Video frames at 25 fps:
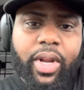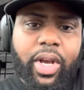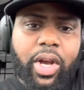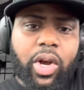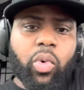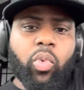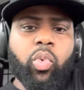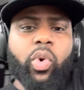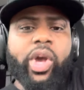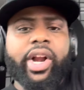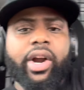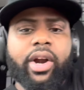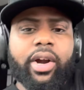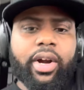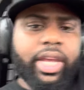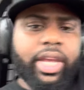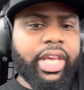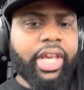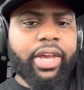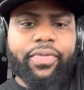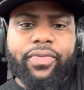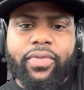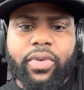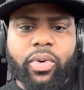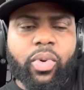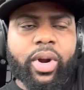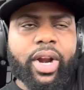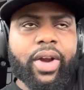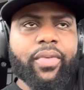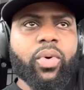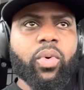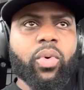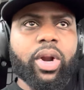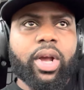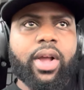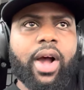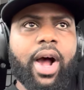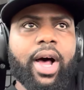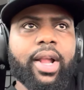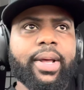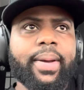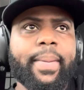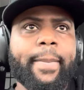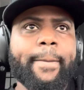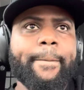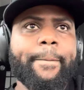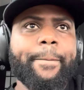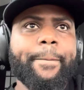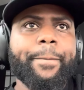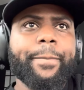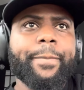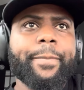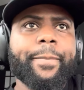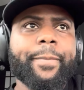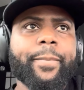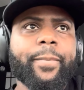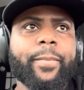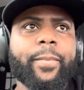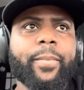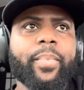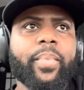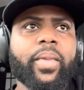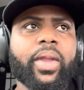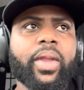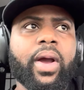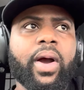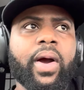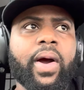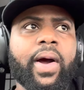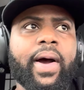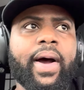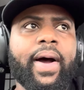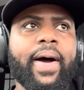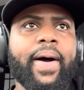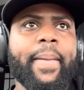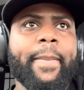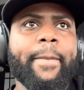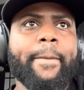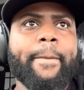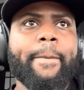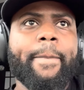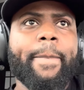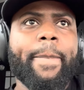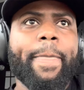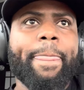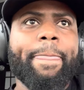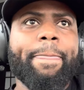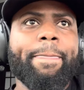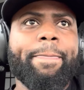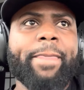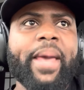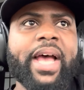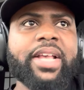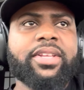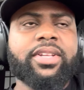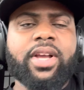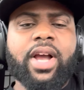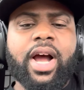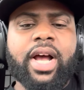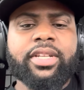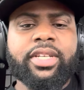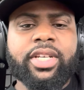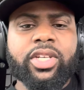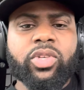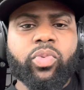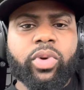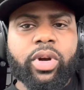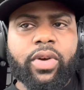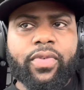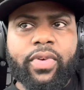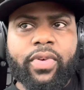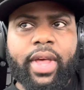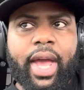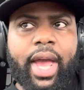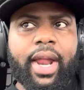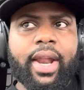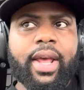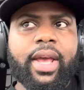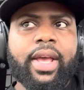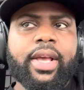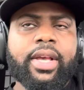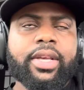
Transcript: winner gift or whatever you want to call it. Um, that's the contest winner for that.